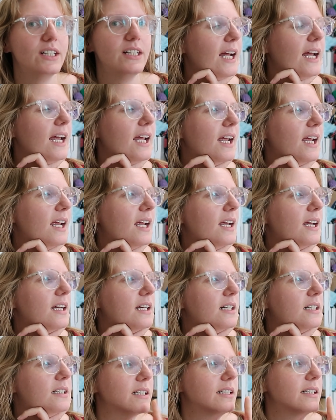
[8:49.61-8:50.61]

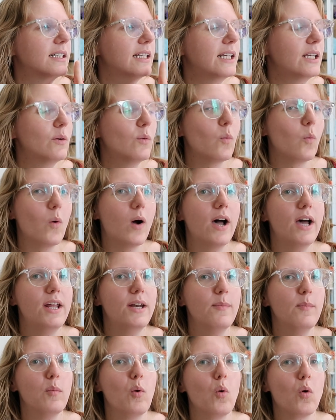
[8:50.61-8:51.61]
I still need
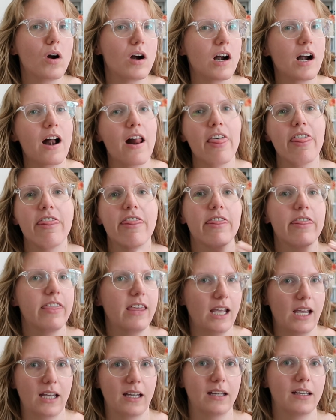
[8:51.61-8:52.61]
one more
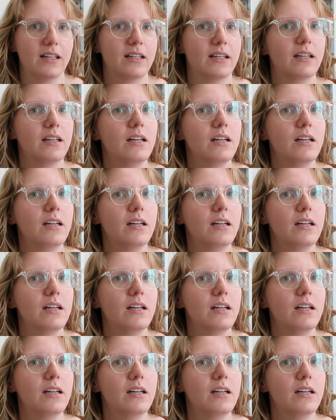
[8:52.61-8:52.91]
thing.